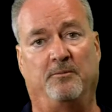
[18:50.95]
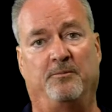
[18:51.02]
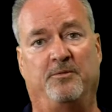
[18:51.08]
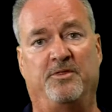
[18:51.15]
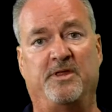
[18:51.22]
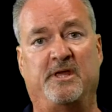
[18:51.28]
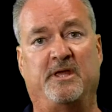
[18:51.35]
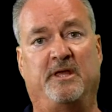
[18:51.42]

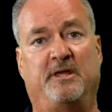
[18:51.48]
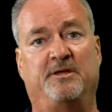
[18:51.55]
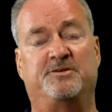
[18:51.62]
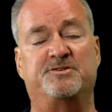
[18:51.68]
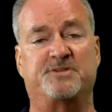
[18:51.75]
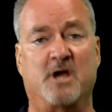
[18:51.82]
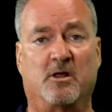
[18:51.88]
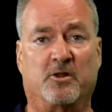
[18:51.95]
the
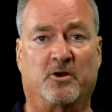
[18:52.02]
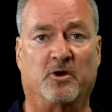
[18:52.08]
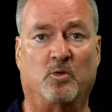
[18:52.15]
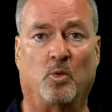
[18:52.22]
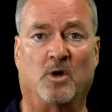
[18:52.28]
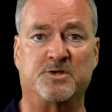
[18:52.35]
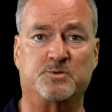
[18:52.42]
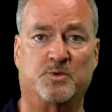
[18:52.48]
seller
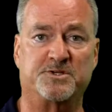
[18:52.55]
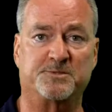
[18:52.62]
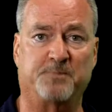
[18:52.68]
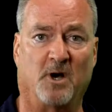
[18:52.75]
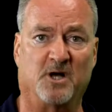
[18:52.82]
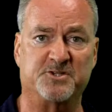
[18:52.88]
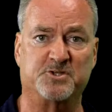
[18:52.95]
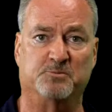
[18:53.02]
was
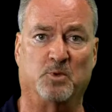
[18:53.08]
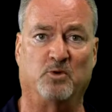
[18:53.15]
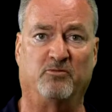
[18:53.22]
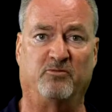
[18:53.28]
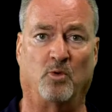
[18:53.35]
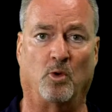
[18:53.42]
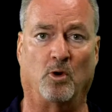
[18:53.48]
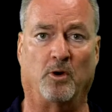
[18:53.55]
responsible
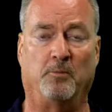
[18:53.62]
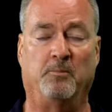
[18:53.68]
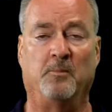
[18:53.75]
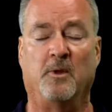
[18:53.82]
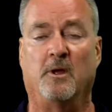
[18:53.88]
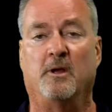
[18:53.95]
for